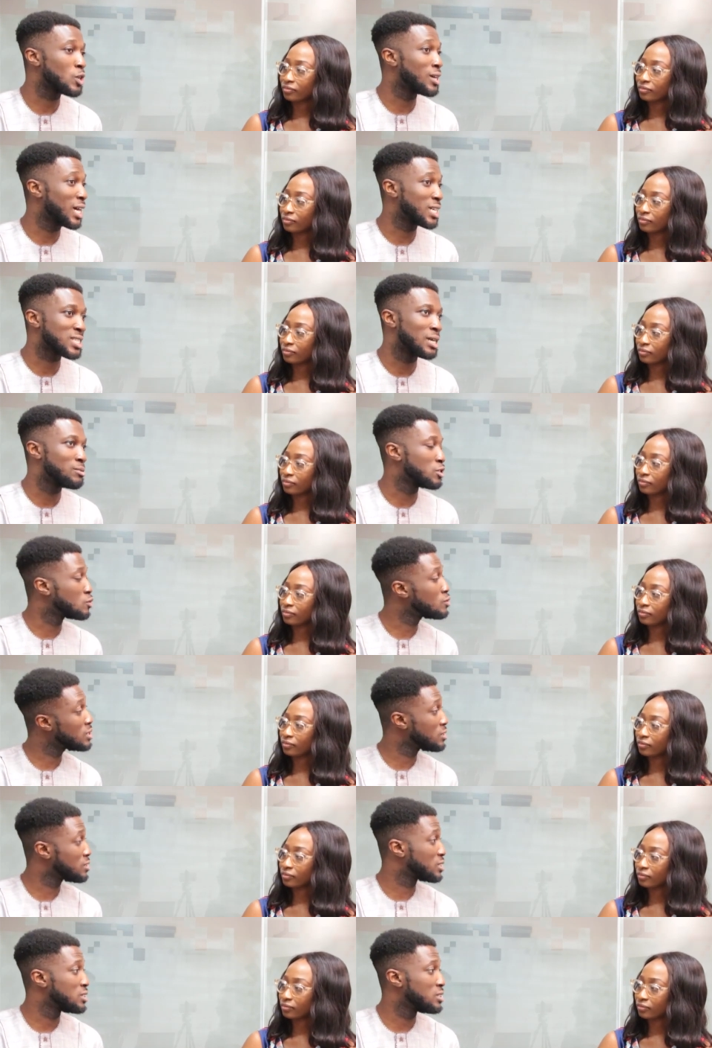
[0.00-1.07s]
Speaker 1: sure at that time she
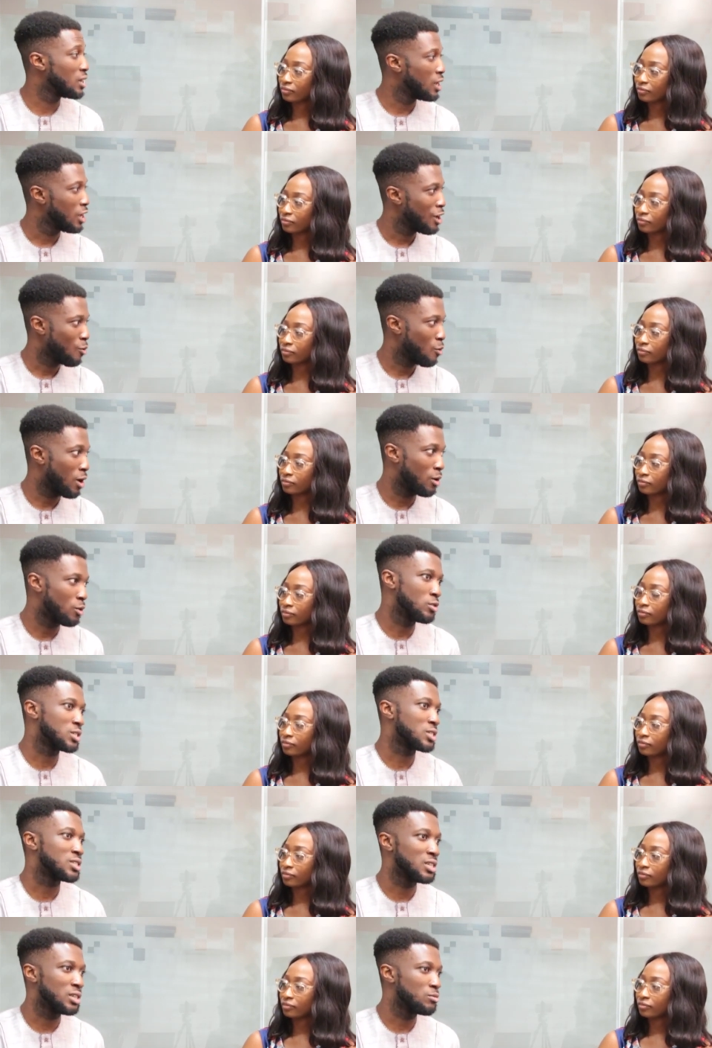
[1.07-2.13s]
couldn't see what I was
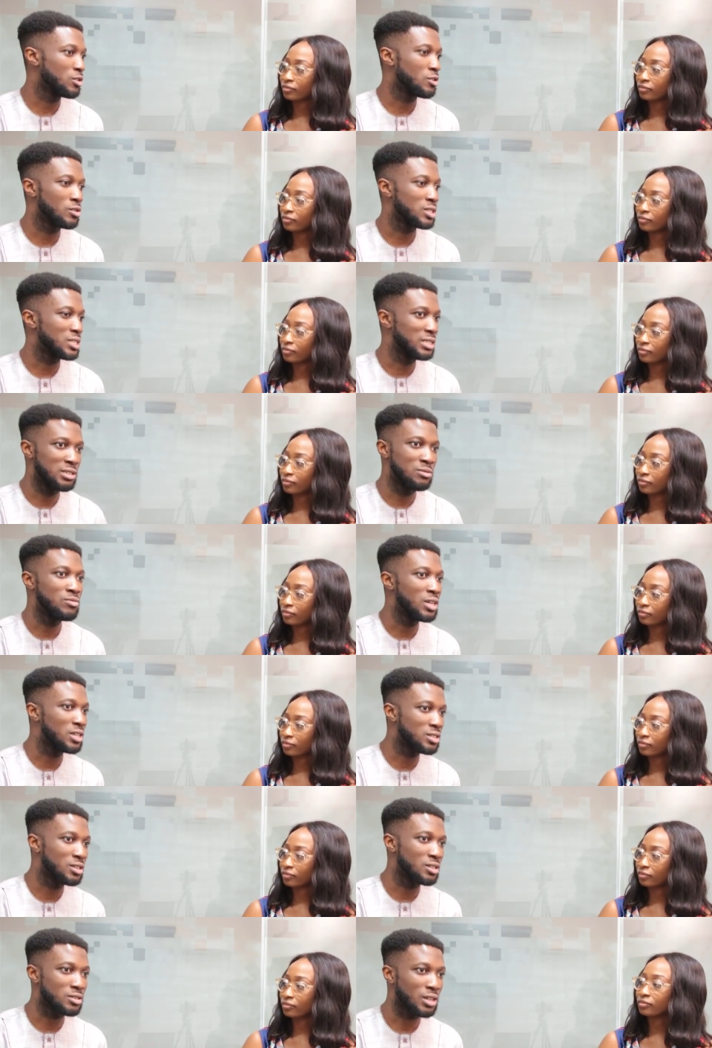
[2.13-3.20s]
seeing, because it didn't make
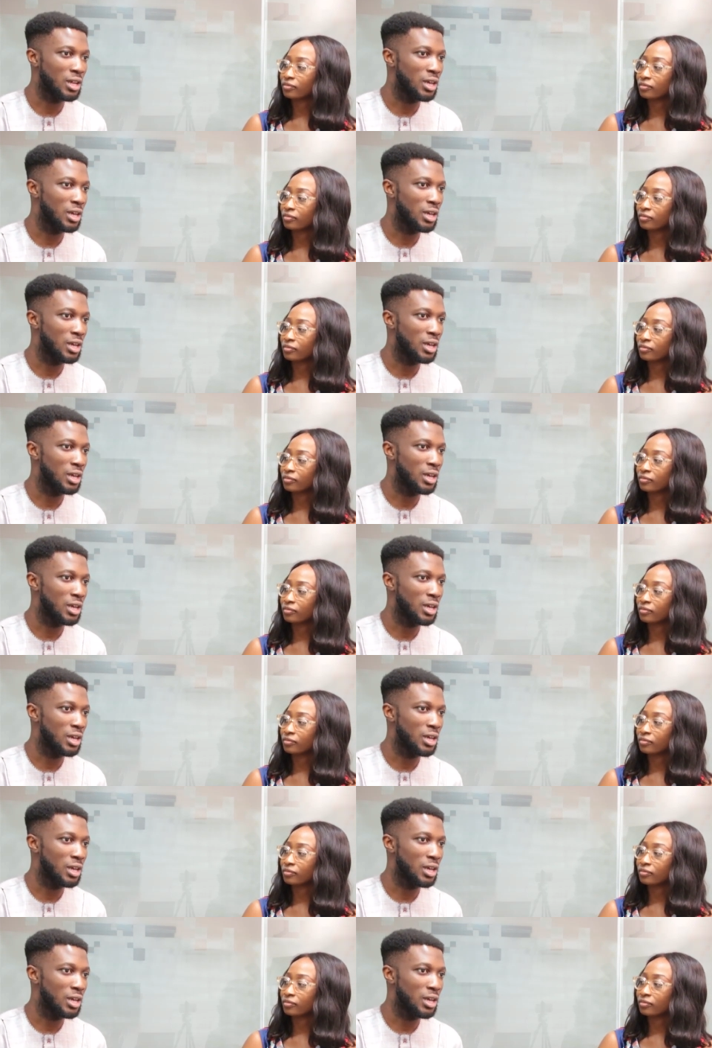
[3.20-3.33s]
sense.